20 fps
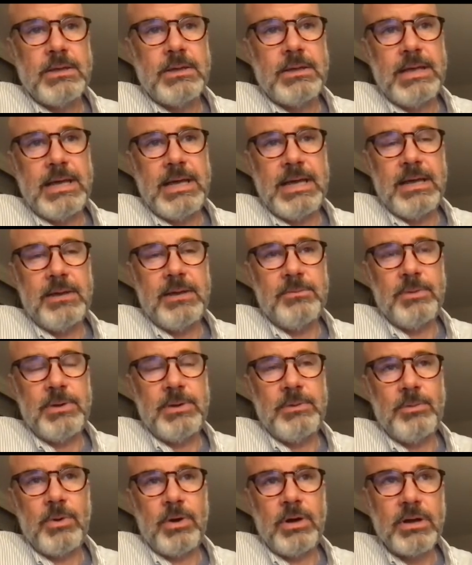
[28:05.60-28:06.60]
And we
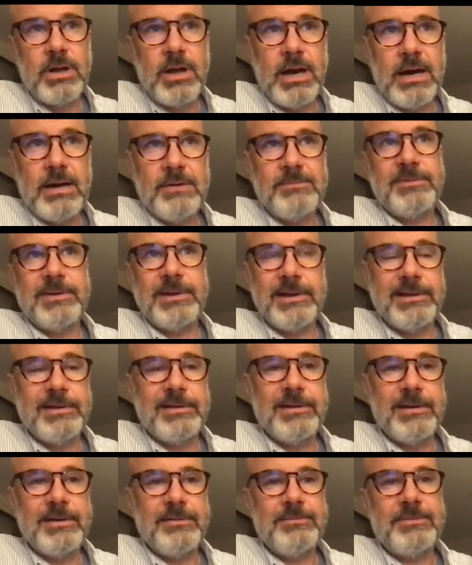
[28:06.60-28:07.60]
weren't confident
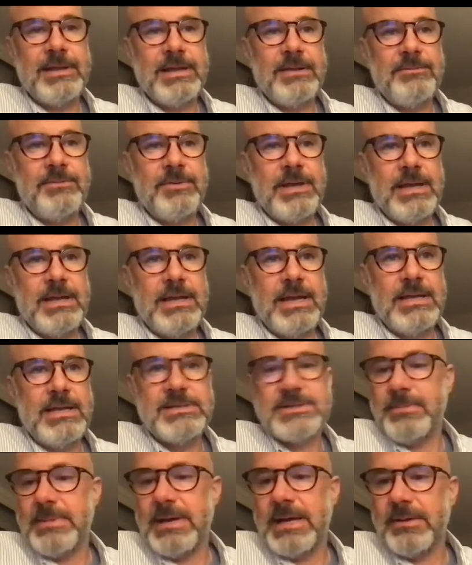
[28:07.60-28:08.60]
enough that if you had an
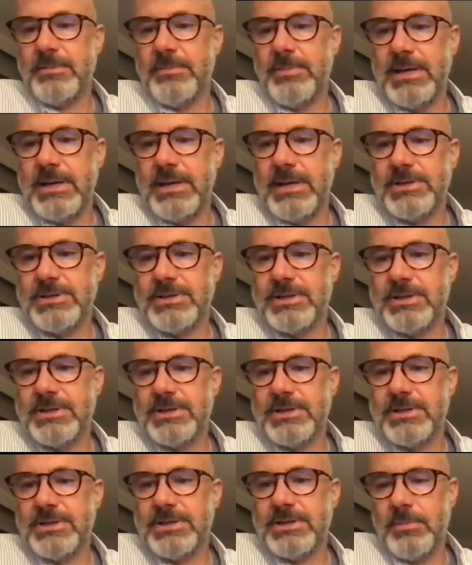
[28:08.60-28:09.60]
asymptomatic patient that they
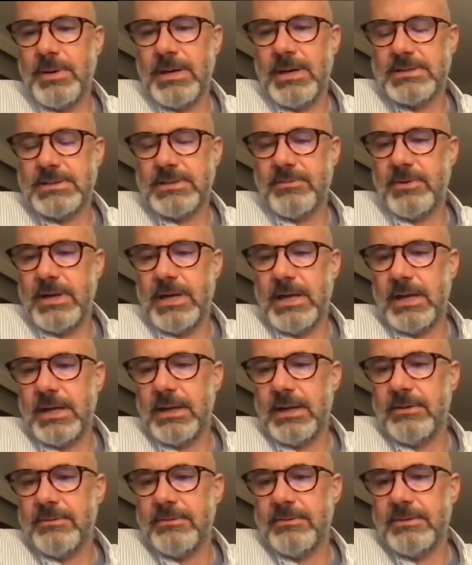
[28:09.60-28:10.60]
were positive or
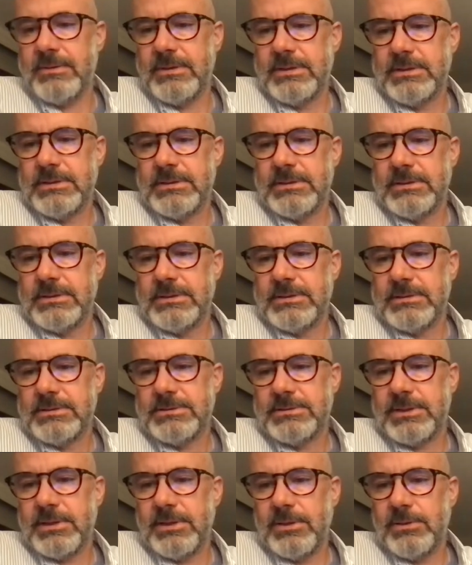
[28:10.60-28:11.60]
negative.
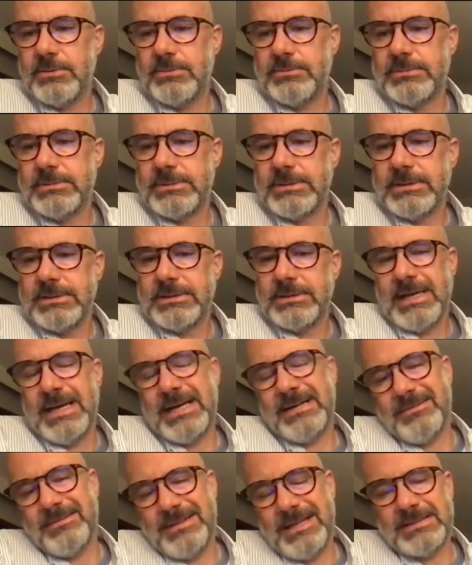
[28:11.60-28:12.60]
So
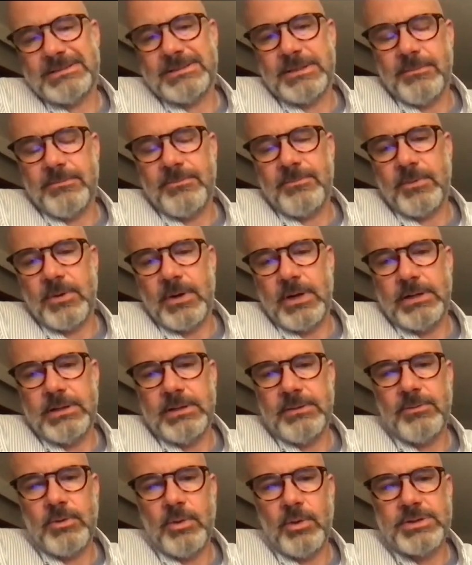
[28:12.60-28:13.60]
that's up
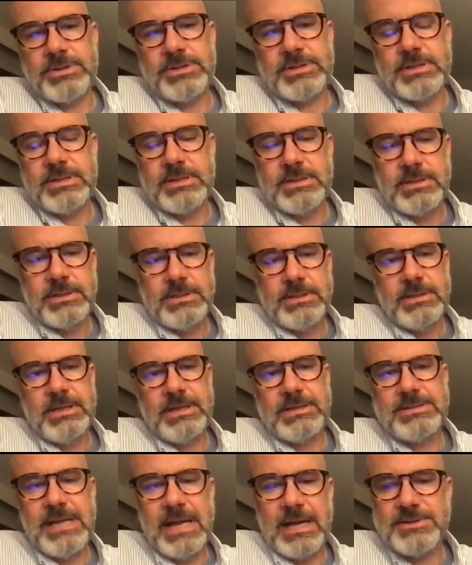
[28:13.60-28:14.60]
front. Of course,
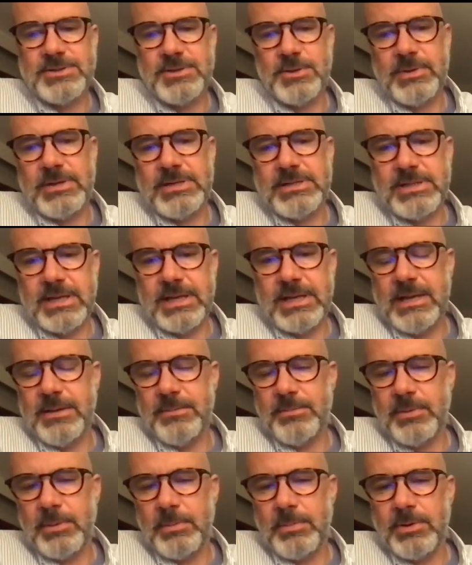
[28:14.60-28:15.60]
it's not so easy to
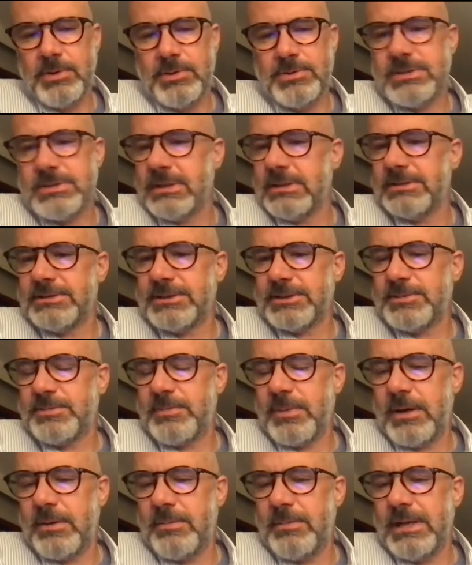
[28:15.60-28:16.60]
keep reproducing this
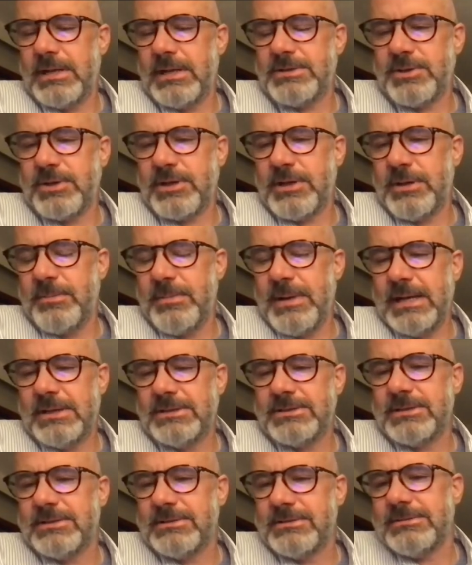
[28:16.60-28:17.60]
experiment, as you can
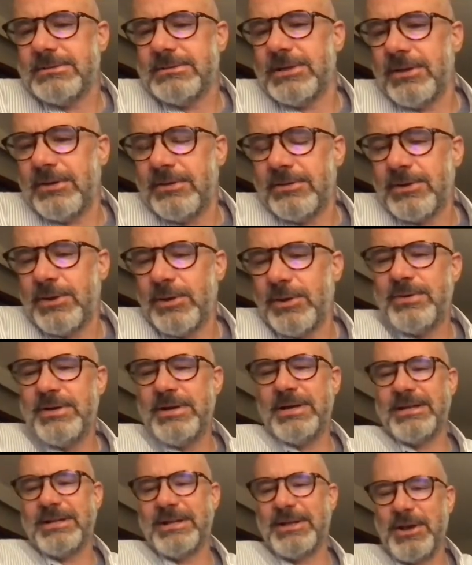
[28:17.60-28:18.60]
imagine. You know,
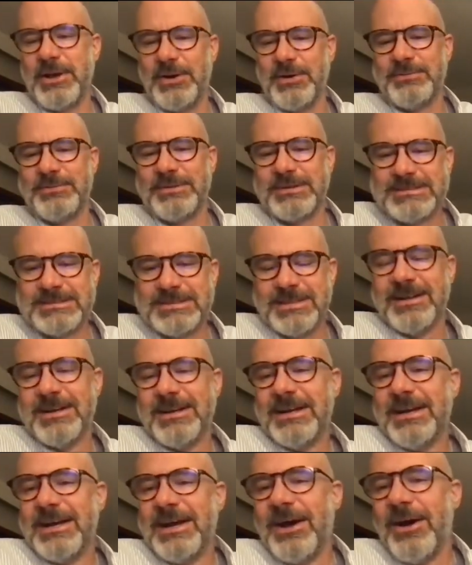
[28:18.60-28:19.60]
COVID's a
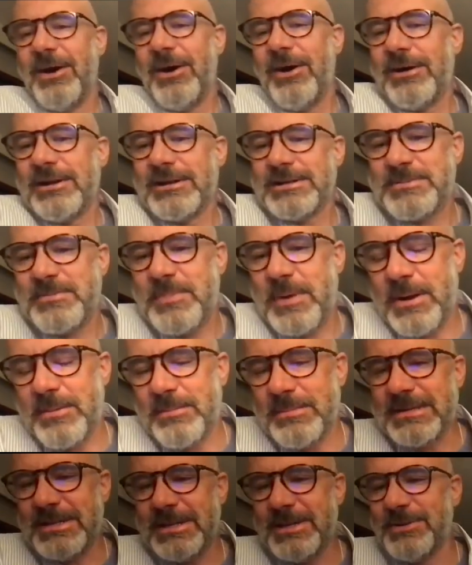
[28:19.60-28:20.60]
hard
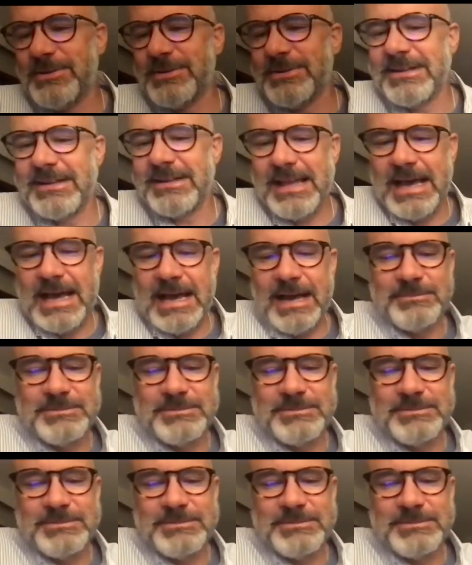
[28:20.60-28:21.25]
experiment to do in the lab.